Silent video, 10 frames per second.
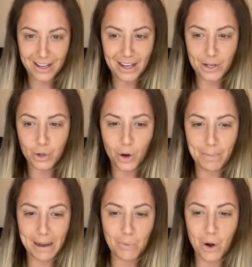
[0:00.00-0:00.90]
not
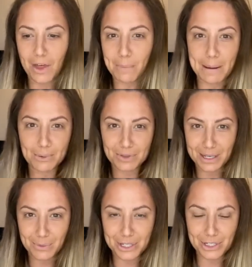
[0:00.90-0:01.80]
about what other people
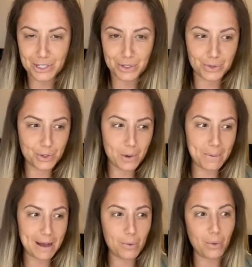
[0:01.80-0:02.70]
think we should do, not
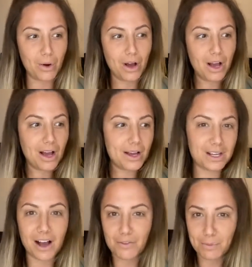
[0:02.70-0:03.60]
about what the
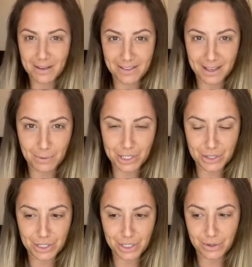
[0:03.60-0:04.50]
government think we
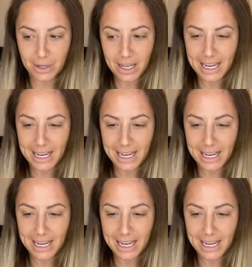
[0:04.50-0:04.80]
should do.